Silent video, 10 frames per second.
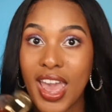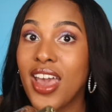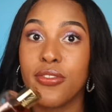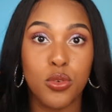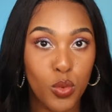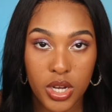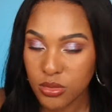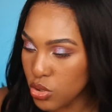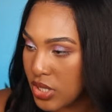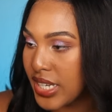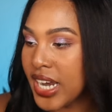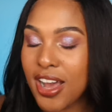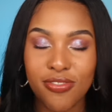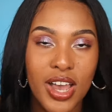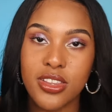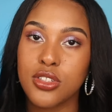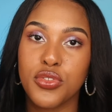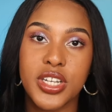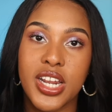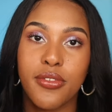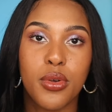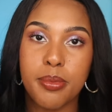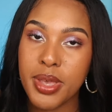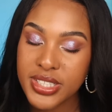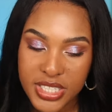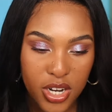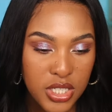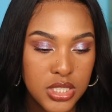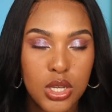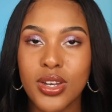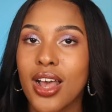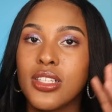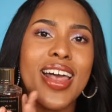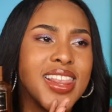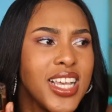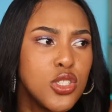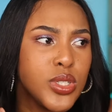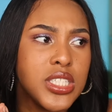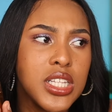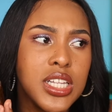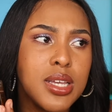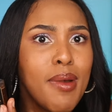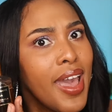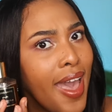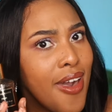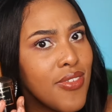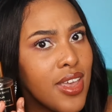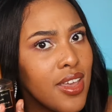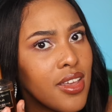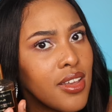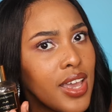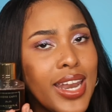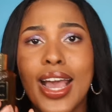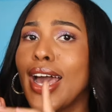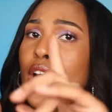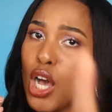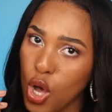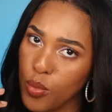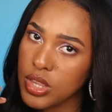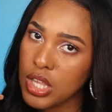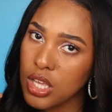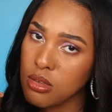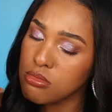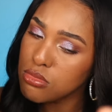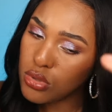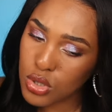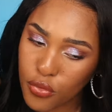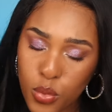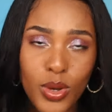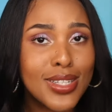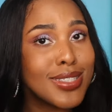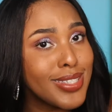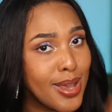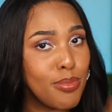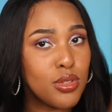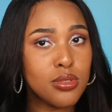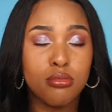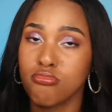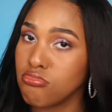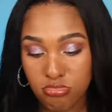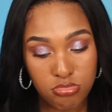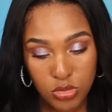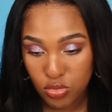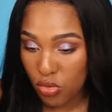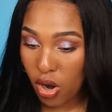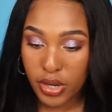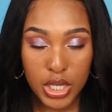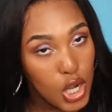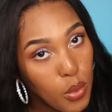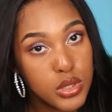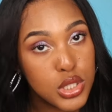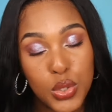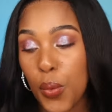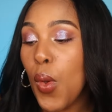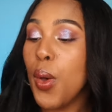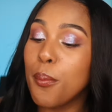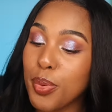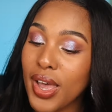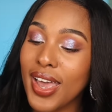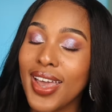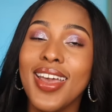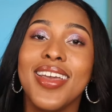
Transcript: everywhere. You cannot find this freaking everywhere. Mancera is sold out. I think Twisted Lily might have it, and I got a code with them. So if you want a sample, you already know what to do. But